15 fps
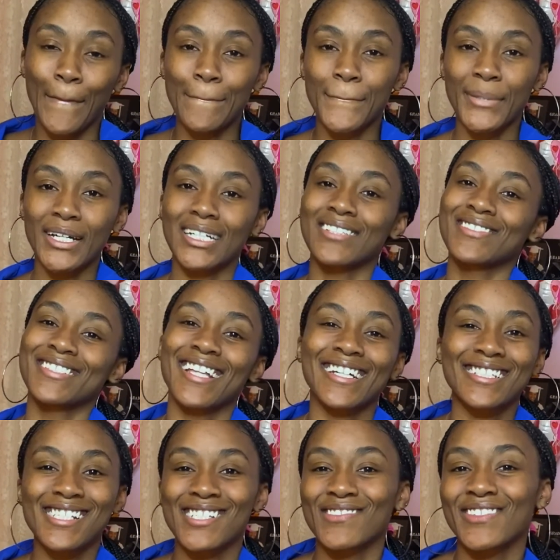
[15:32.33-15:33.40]
But if you like
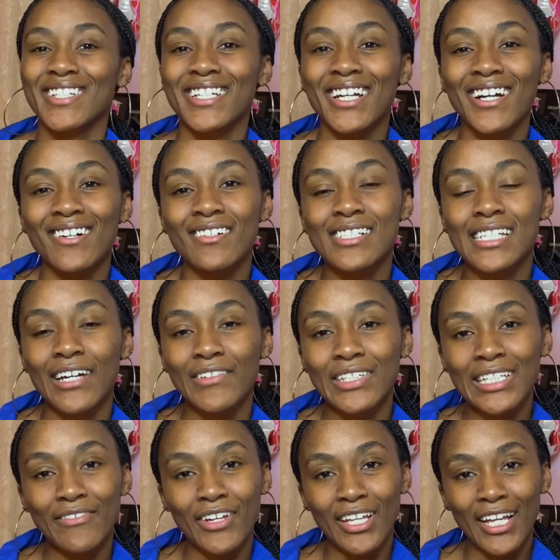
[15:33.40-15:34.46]
this video,
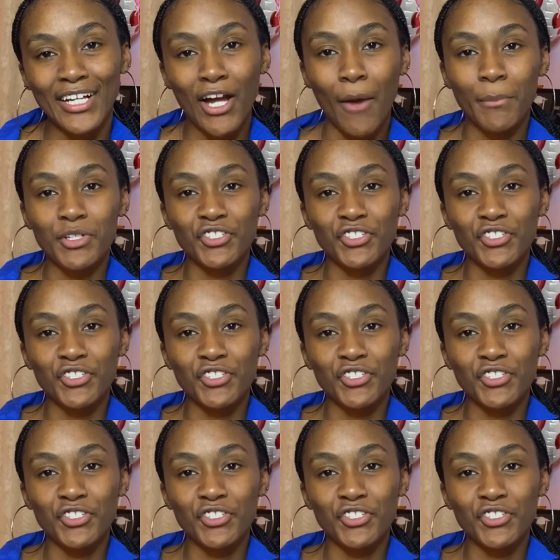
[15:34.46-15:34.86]
definitely leave a like, comment,